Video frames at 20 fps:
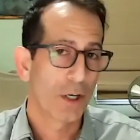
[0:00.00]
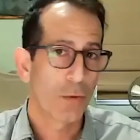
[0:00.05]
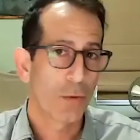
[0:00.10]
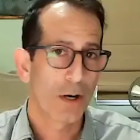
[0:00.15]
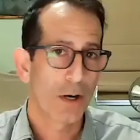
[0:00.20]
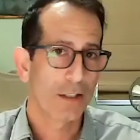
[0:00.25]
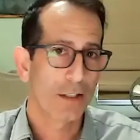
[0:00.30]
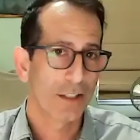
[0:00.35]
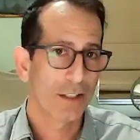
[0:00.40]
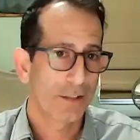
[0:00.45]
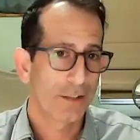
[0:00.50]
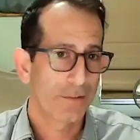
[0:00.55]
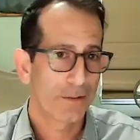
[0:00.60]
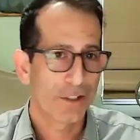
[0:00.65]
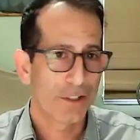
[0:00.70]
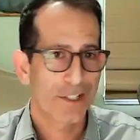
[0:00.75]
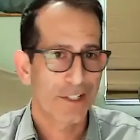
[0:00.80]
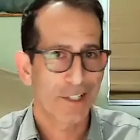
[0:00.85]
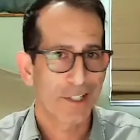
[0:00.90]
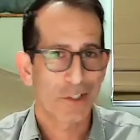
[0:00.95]
want to
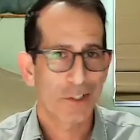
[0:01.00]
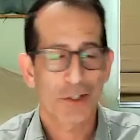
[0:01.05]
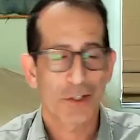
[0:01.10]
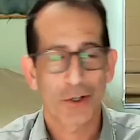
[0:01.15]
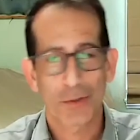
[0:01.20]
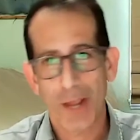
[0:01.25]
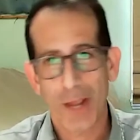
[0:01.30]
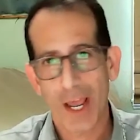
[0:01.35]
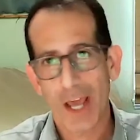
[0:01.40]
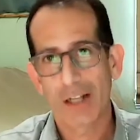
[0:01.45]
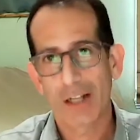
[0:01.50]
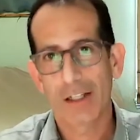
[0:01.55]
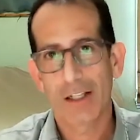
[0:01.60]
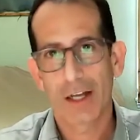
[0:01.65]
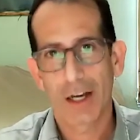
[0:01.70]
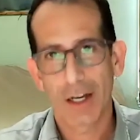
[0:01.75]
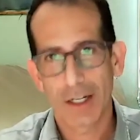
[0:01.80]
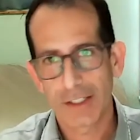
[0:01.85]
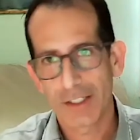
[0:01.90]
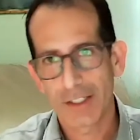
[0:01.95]
leverage that term
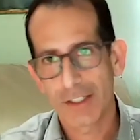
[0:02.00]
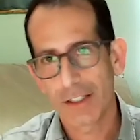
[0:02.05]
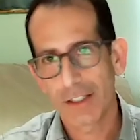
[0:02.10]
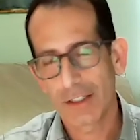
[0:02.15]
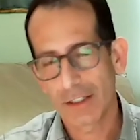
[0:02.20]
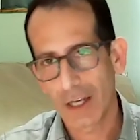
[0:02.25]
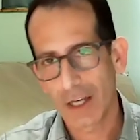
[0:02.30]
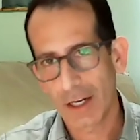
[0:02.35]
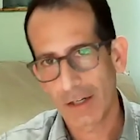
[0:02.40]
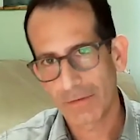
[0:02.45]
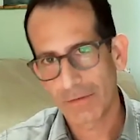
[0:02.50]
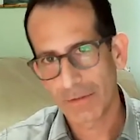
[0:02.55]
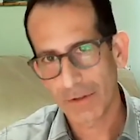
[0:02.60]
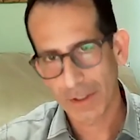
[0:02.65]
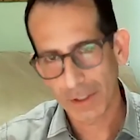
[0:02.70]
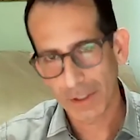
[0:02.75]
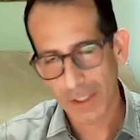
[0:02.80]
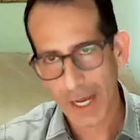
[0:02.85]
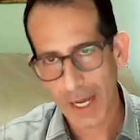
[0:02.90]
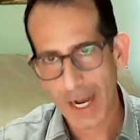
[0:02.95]
analyze to kind of for
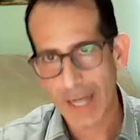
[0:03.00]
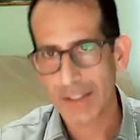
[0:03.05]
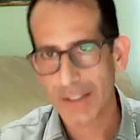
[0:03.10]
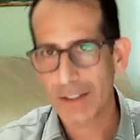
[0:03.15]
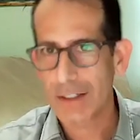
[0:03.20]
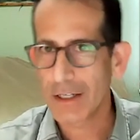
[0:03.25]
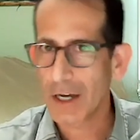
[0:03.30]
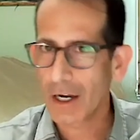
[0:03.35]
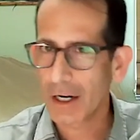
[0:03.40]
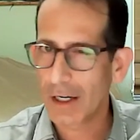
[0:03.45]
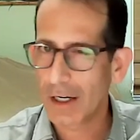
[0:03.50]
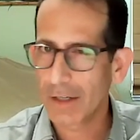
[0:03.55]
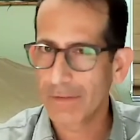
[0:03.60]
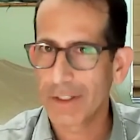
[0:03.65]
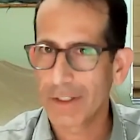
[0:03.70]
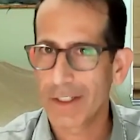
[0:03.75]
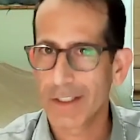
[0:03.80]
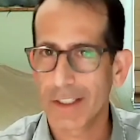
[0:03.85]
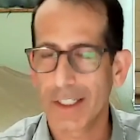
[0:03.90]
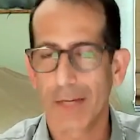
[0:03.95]
the last
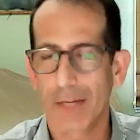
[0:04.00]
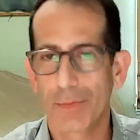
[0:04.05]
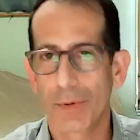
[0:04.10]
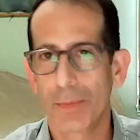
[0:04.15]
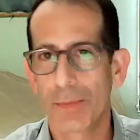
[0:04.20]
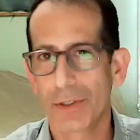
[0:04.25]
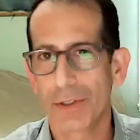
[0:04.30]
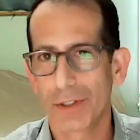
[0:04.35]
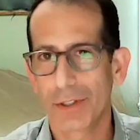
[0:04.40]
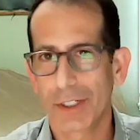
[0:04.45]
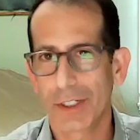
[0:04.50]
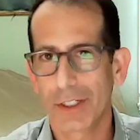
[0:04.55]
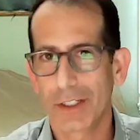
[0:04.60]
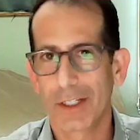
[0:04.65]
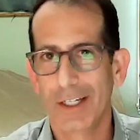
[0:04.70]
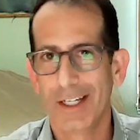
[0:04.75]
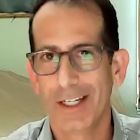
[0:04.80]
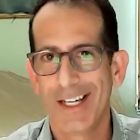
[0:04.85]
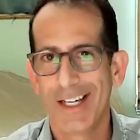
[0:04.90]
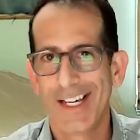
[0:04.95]
non-obvious capability,
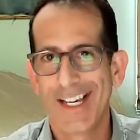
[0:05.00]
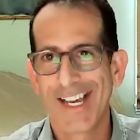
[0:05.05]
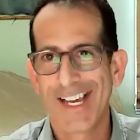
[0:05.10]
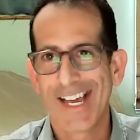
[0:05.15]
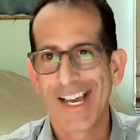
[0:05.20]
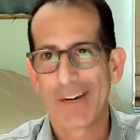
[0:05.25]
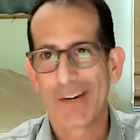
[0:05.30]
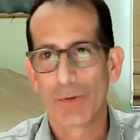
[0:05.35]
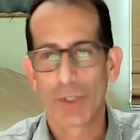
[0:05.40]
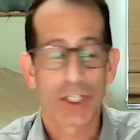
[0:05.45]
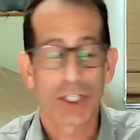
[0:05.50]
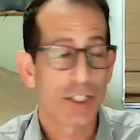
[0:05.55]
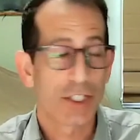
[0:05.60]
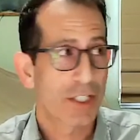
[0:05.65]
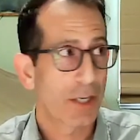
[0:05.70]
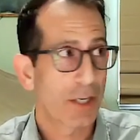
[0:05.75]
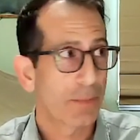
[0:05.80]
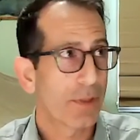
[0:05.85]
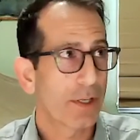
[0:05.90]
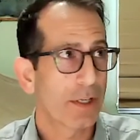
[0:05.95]
which is
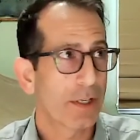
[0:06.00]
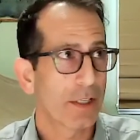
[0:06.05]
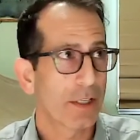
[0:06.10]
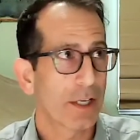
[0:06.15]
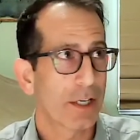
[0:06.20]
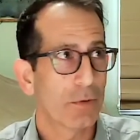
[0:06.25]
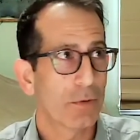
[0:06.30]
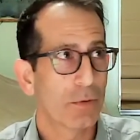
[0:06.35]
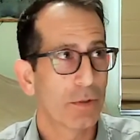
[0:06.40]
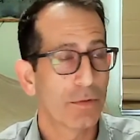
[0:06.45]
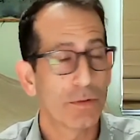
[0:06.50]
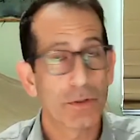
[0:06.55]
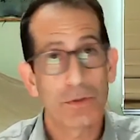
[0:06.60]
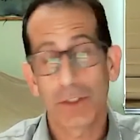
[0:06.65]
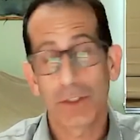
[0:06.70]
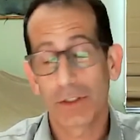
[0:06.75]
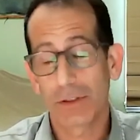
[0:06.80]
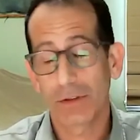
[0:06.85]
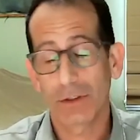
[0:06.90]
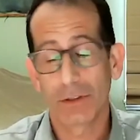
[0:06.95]
something that we've
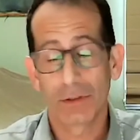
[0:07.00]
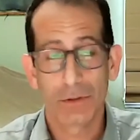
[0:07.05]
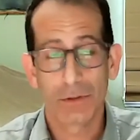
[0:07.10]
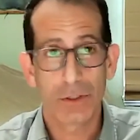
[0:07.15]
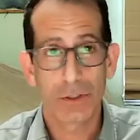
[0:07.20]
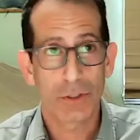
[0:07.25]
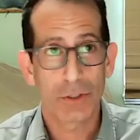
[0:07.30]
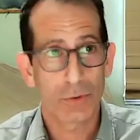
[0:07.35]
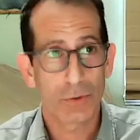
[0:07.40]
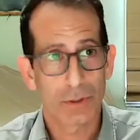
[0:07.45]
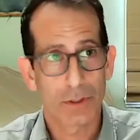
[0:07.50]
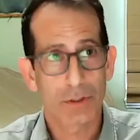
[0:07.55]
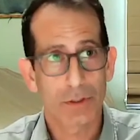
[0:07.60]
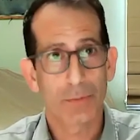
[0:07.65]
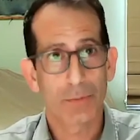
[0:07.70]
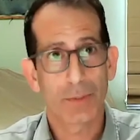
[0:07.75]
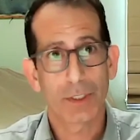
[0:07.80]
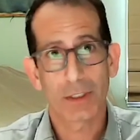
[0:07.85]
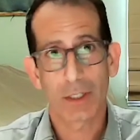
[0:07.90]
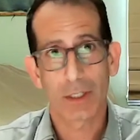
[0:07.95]
only alluded to a little
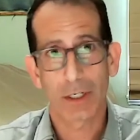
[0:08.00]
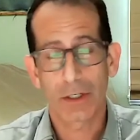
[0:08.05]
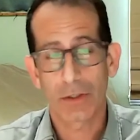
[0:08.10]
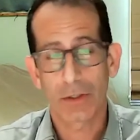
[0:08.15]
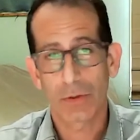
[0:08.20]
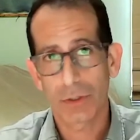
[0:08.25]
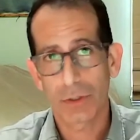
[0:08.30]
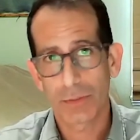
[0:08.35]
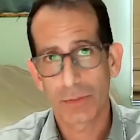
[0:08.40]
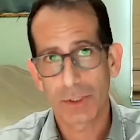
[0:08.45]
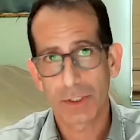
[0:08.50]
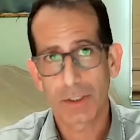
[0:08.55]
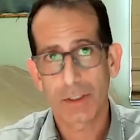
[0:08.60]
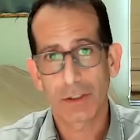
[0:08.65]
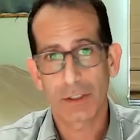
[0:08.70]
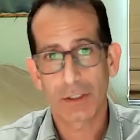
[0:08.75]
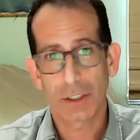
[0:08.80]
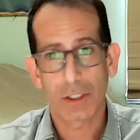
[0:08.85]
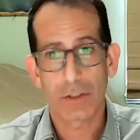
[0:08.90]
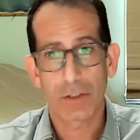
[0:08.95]
bit, and I know is
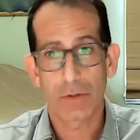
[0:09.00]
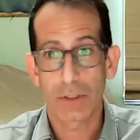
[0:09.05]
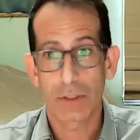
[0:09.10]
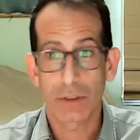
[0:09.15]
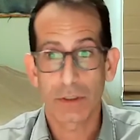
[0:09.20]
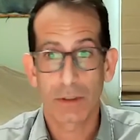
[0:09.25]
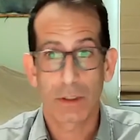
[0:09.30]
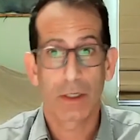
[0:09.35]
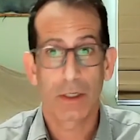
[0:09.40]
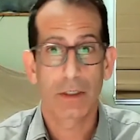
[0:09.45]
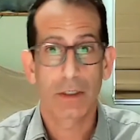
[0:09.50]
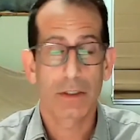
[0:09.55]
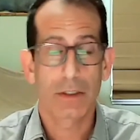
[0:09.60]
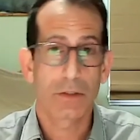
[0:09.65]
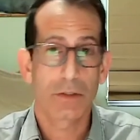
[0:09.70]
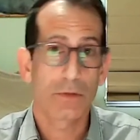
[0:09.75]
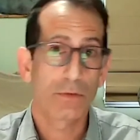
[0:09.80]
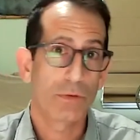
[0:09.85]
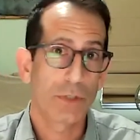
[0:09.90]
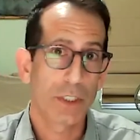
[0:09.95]
particularly close to your
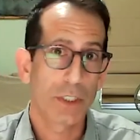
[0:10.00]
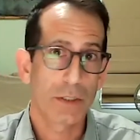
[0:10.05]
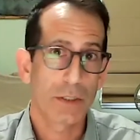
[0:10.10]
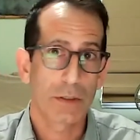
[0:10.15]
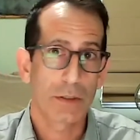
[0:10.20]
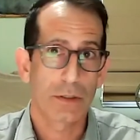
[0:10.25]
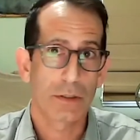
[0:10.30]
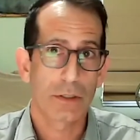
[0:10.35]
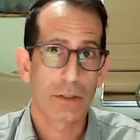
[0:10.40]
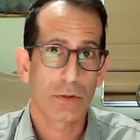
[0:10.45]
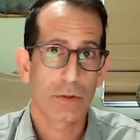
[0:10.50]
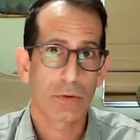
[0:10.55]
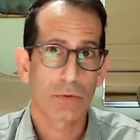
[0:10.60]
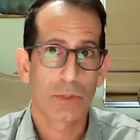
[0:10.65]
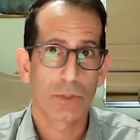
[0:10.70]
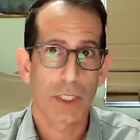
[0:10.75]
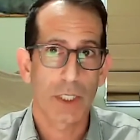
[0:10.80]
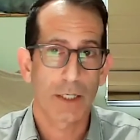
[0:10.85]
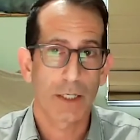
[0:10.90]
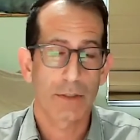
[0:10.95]
areas of research,
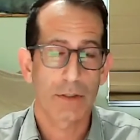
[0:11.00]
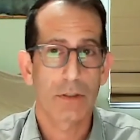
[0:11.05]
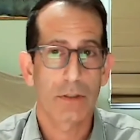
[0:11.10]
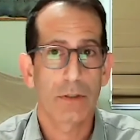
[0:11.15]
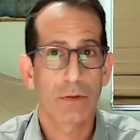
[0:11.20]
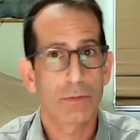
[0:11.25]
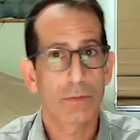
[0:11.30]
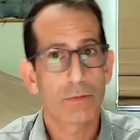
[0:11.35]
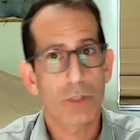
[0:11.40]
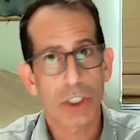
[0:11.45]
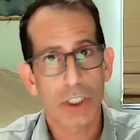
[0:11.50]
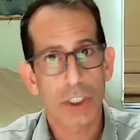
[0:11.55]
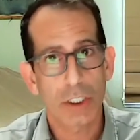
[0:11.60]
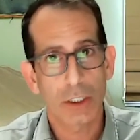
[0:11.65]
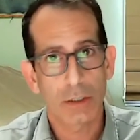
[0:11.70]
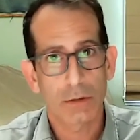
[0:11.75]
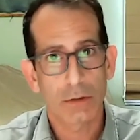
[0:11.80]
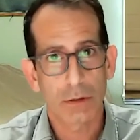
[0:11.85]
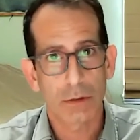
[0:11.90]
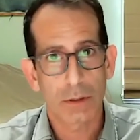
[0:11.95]
which has to do with
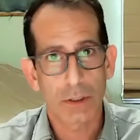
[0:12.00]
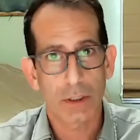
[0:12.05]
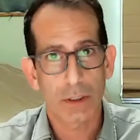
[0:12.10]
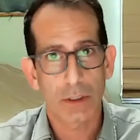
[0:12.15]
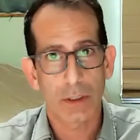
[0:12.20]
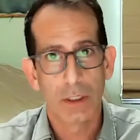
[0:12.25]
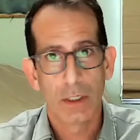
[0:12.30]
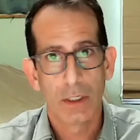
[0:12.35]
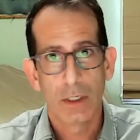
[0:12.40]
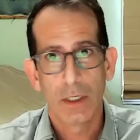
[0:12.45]
machine learning,